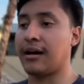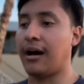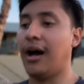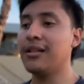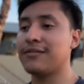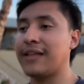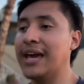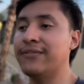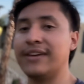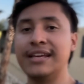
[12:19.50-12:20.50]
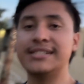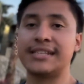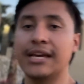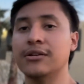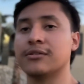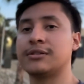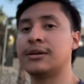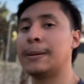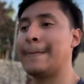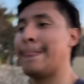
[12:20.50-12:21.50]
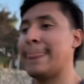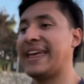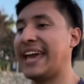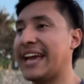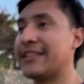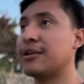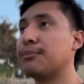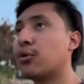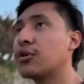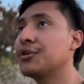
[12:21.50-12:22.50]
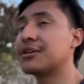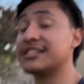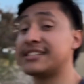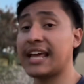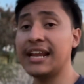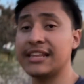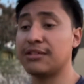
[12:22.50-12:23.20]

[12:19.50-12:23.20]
all of life is sales. And the more you understand it,